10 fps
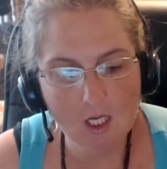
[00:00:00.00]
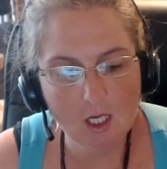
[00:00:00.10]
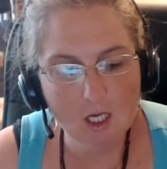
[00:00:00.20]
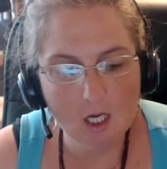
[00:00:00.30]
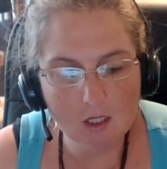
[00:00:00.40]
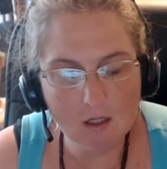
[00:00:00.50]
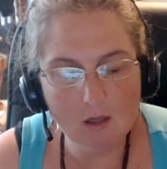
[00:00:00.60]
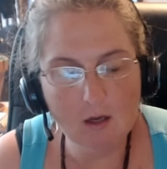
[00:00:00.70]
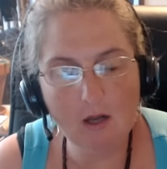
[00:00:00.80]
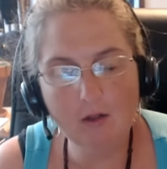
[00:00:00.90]
I don't know how
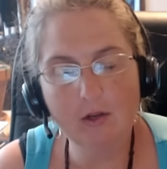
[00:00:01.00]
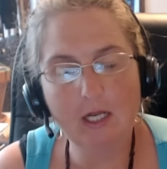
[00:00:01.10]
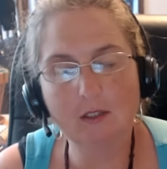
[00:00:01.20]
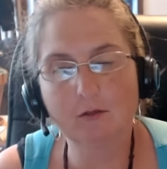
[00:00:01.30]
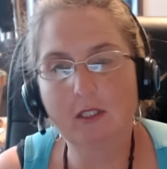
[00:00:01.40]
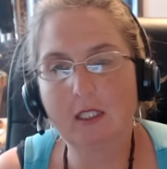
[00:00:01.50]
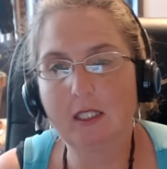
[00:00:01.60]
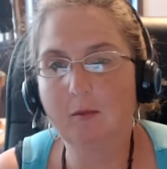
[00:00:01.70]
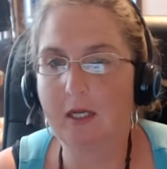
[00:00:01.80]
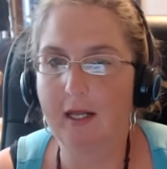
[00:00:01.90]
you guys are feeling, but
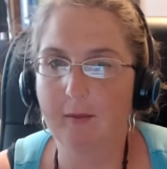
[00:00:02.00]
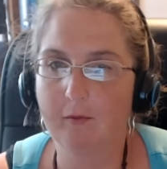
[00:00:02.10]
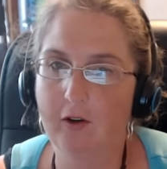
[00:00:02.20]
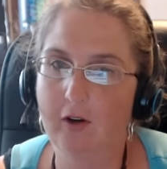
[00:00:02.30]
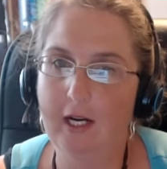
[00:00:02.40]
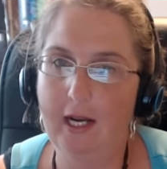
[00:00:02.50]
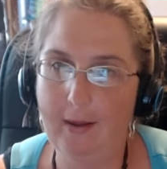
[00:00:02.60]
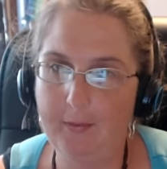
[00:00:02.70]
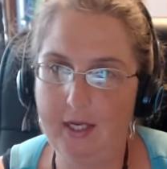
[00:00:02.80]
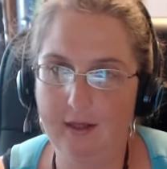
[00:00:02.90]
I am very happy
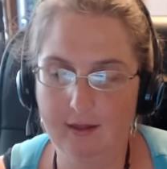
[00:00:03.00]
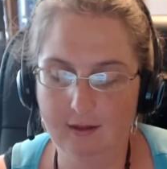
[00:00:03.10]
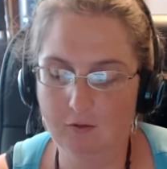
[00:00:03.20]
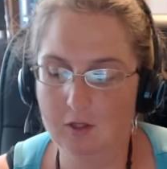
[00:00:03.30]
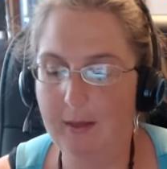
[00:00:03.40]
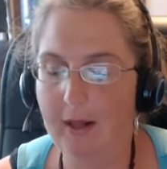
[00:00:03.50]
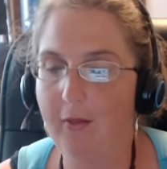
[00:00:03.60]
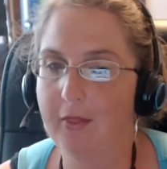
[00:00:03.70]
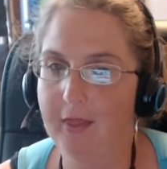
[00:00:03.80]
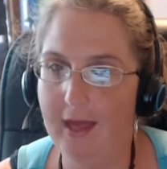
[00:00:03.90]
and thankful about
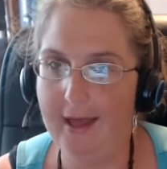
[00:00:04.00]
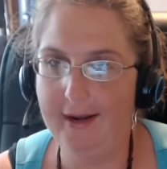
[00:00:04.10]
that.